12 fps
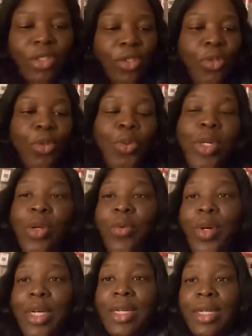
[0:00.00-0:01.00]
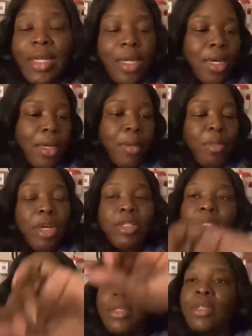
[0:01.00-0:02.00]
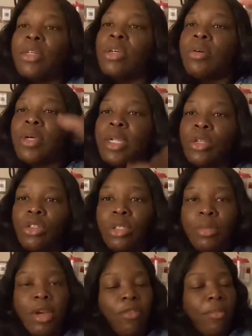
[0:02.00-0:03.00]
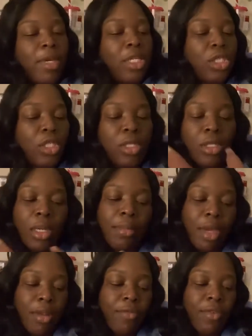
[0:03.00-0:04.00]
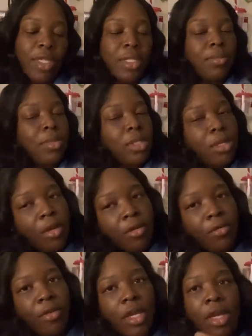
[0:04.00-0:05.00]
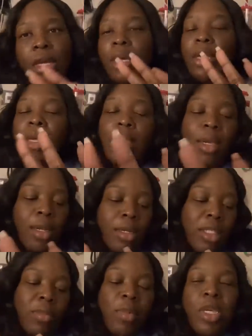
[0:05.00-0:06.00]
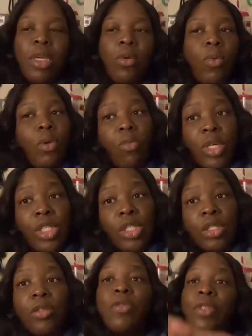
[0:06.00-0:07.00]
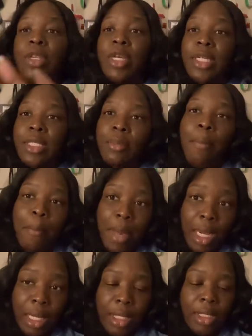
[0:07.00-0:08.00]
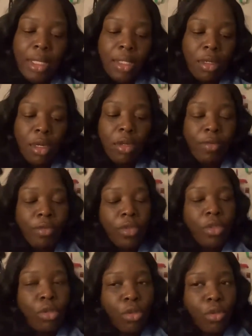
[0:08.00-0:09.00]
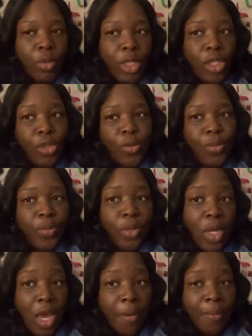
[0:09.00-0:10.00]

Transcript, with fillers: It's two twenty-one, and I'm about to go ahead and do some affirmations and manifest some stuff and speak well wishes for the next minute of the two twenty-two, okay?